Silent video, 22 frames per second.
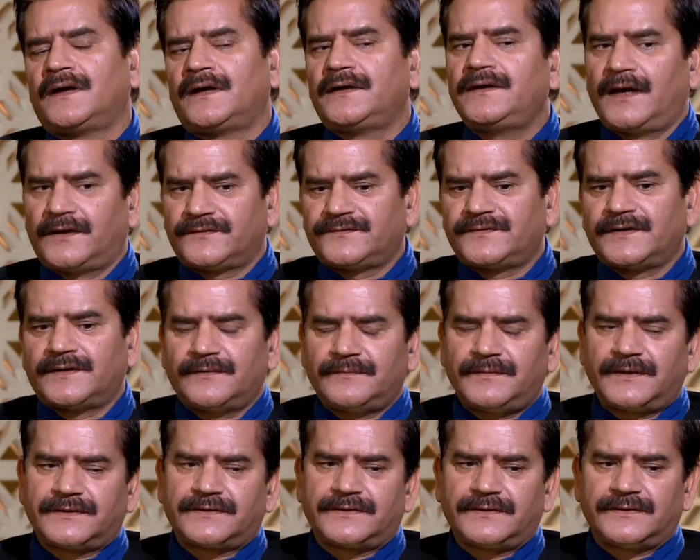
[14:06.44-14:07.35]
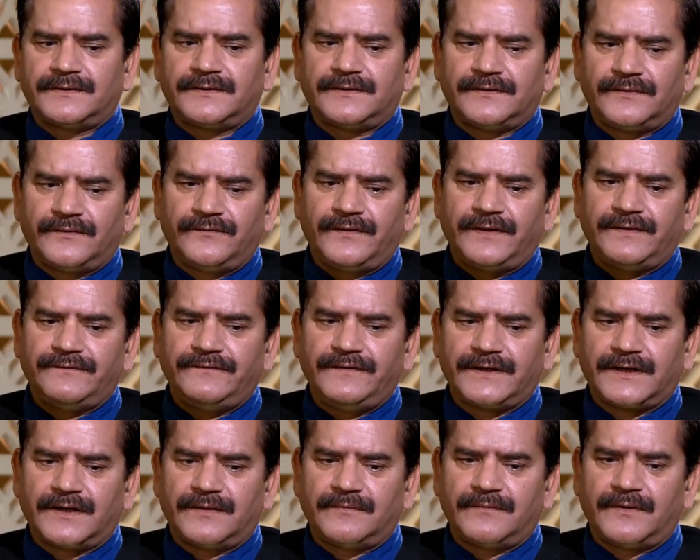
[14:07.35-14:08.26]
Yes, uh, but uh, when we
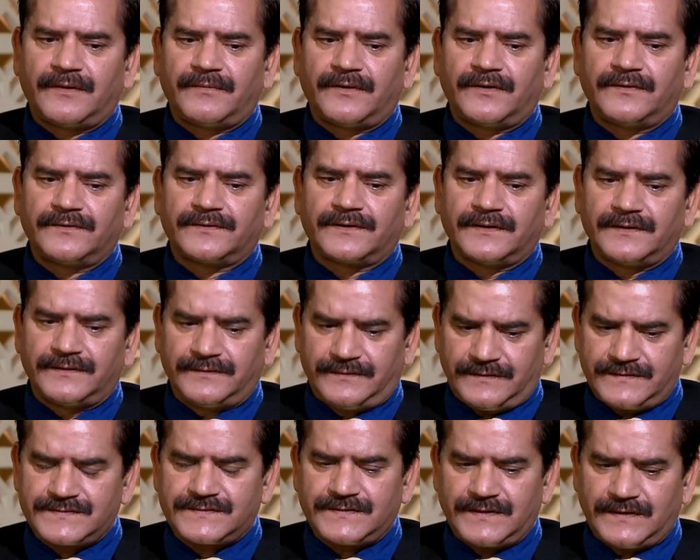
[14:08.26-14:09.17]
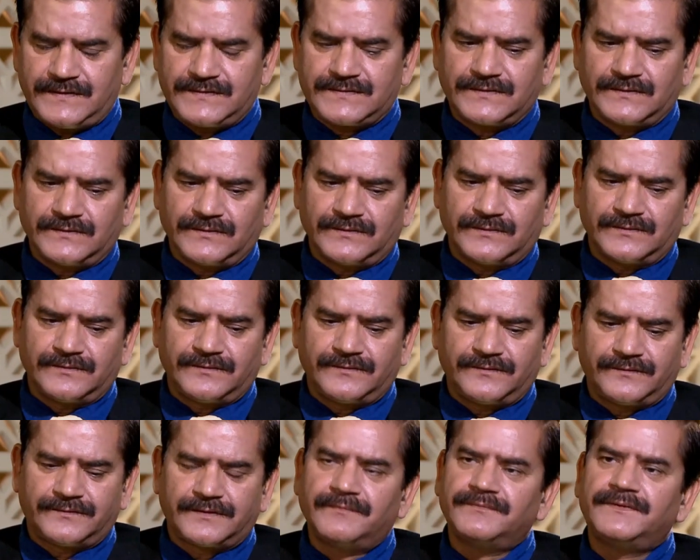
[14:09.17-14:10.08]
come about uh, this issue,
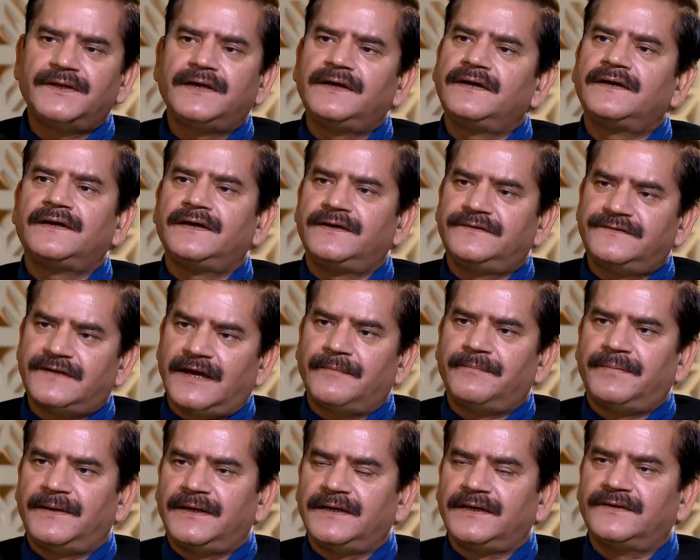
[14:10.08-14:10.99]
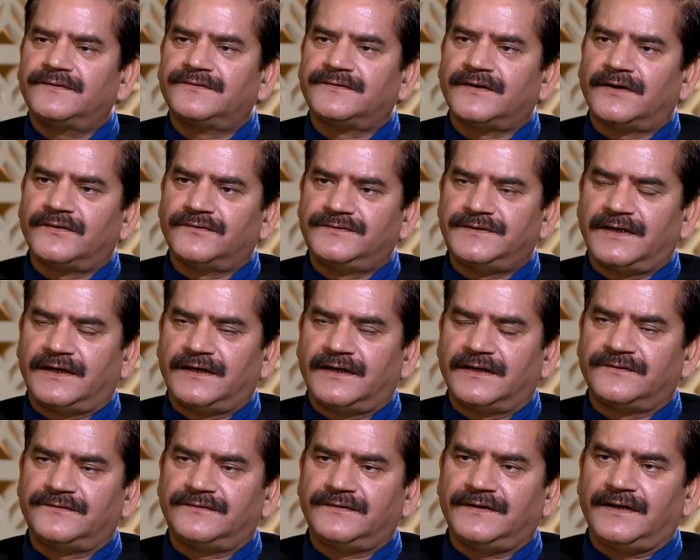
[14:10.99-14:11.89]
something is happening in South
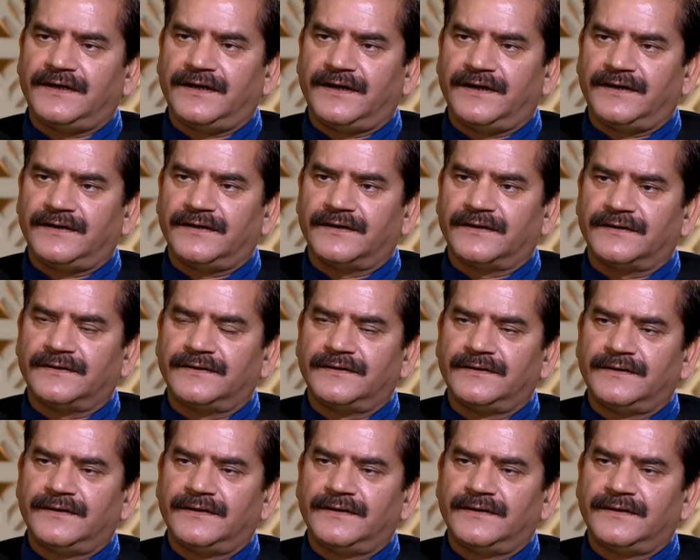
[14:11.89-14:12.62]
China Sea area